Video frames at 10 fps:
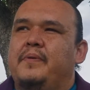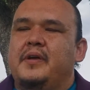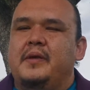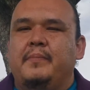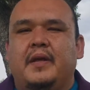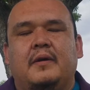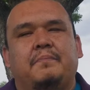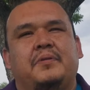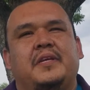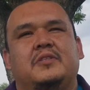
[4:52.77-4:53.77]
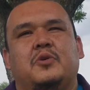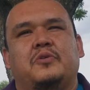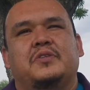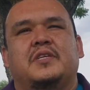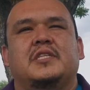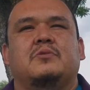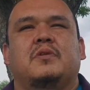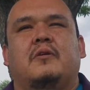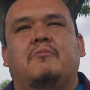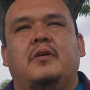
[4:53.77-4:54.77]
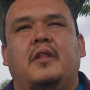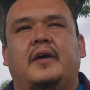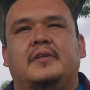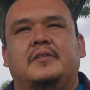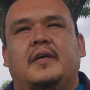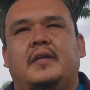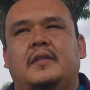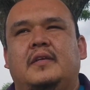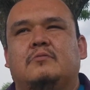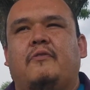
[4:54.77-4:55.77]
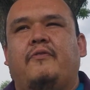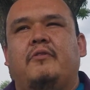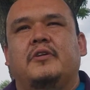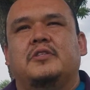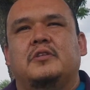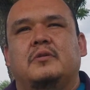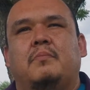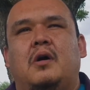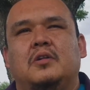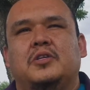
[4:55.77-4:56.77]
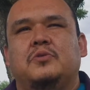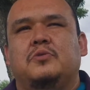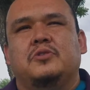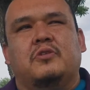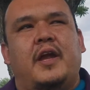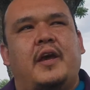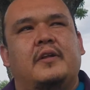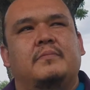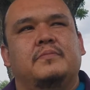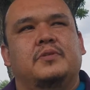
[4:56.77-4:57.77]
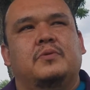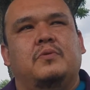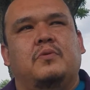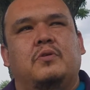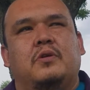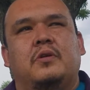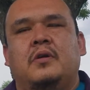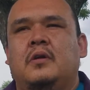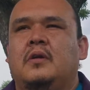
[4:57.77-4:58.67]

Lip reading: but it made complete and total sense when I realized that it's referring to molecules or atoms or